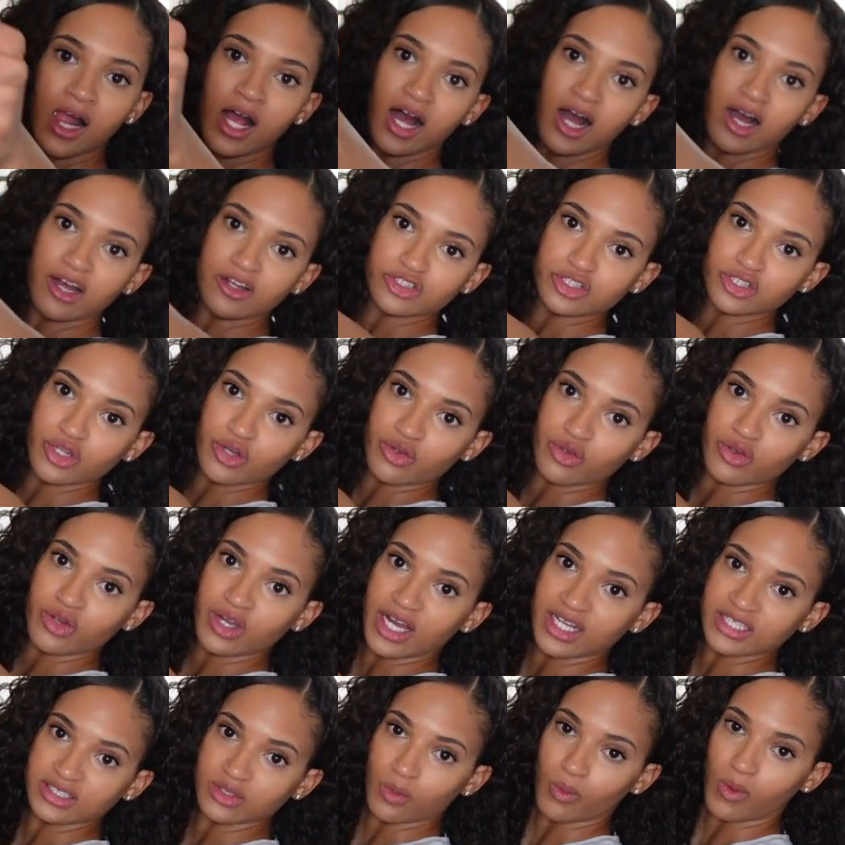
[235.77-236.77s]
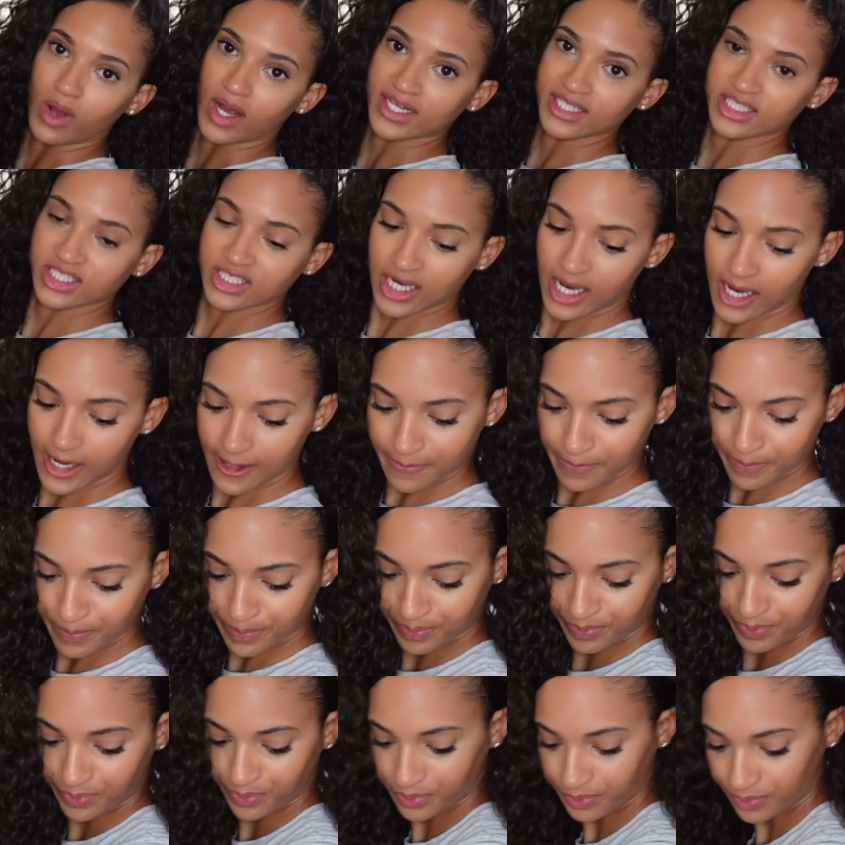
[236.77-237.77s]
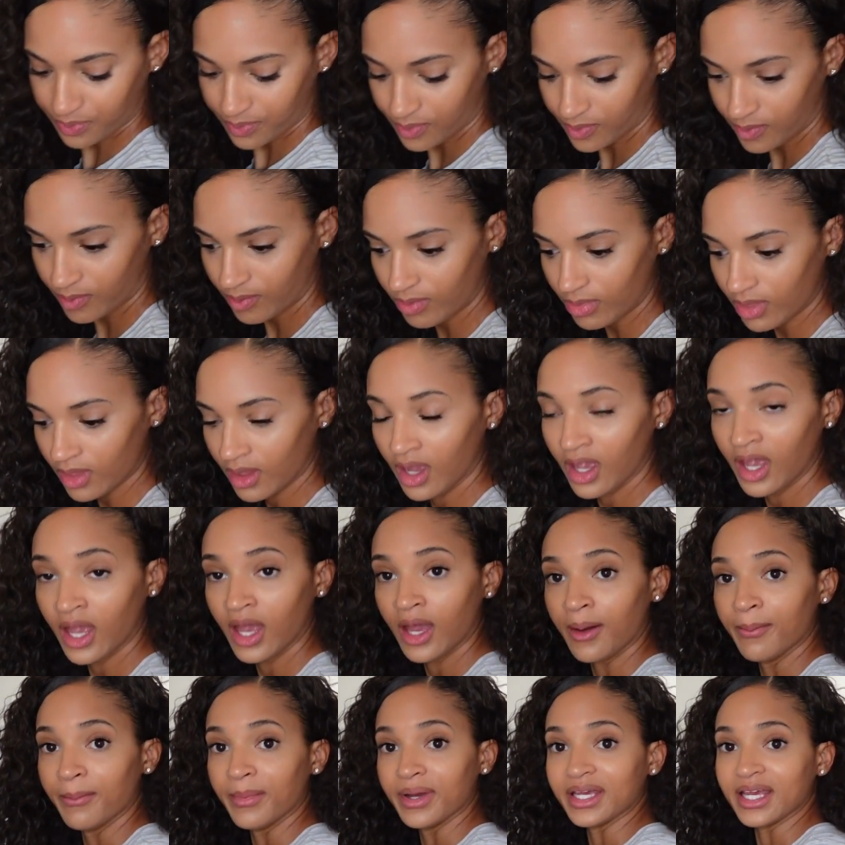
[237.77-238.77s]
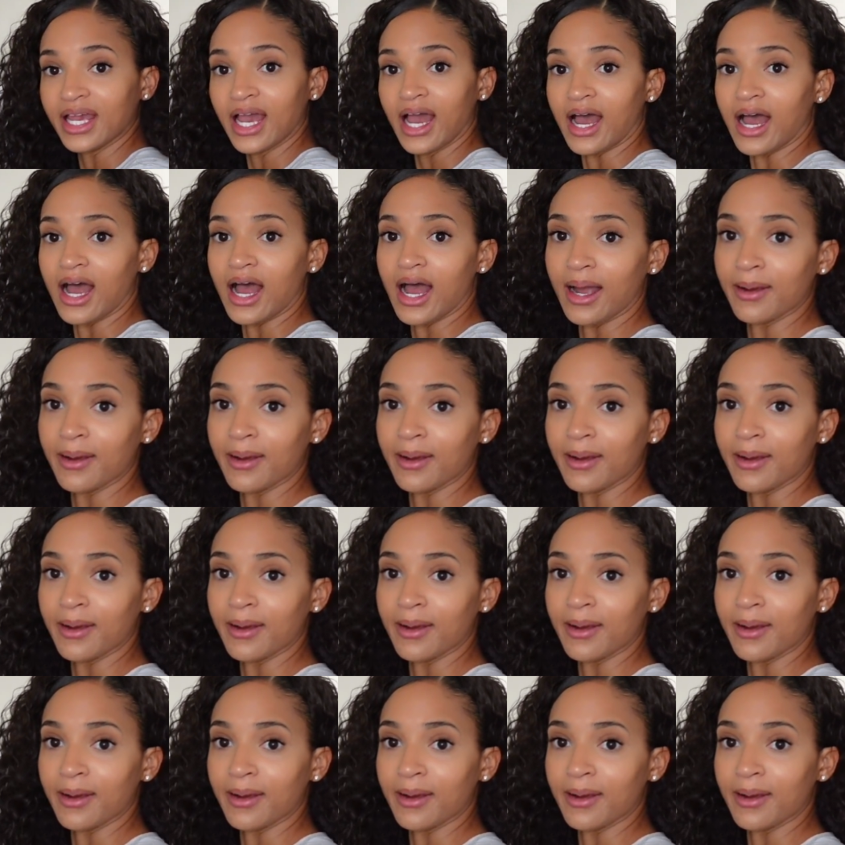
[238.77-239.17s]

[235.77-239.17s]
I'll show you guys a wide shot. But yeah,